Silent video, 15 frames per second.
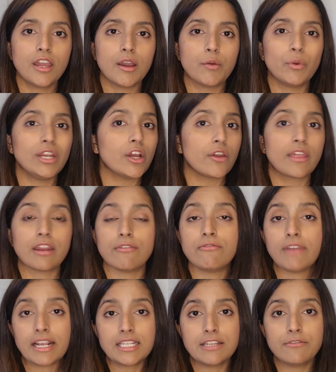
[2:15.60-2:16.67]
We know that
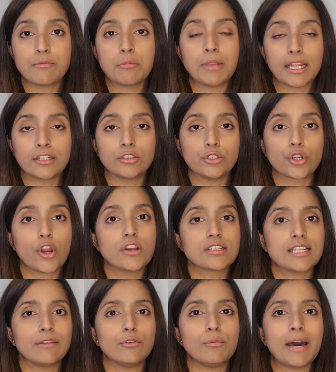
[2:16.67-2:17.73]
effective blood glucose
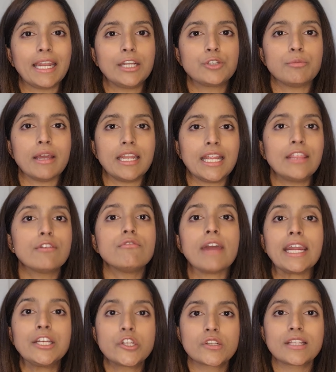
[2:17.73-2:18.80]
level management in the
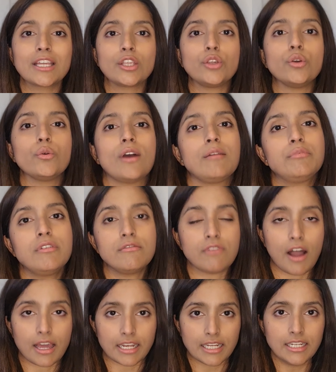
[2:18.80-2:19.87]
ranges that you are
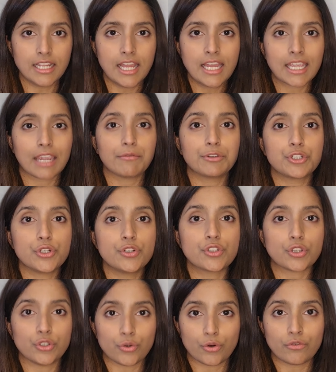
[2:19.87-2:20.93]
provided can reduce
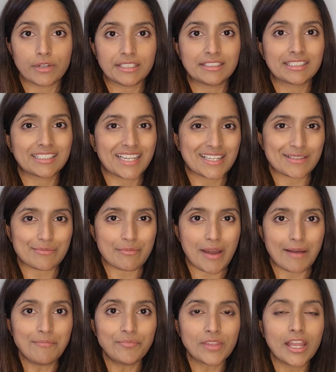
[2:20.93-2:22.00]
your risks as
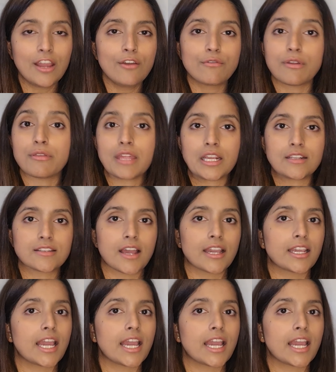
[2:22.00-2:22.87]
mum for things like